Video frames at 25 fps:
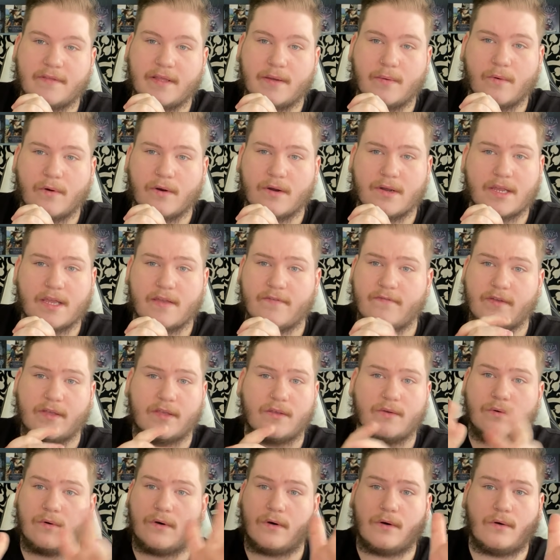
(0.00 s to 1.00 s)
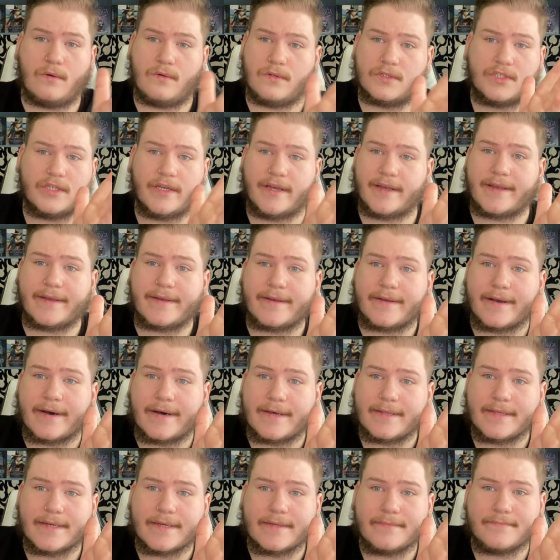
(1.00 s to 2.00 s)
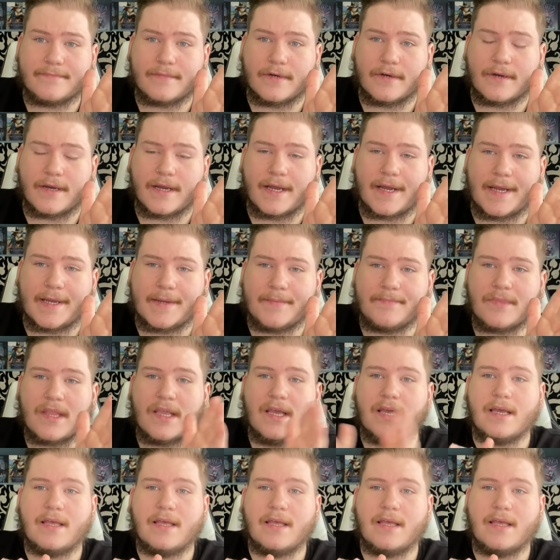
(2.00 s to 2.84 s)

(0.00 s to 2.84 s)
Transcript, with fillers: They weren't giving you a whole chicken cutlet, okay?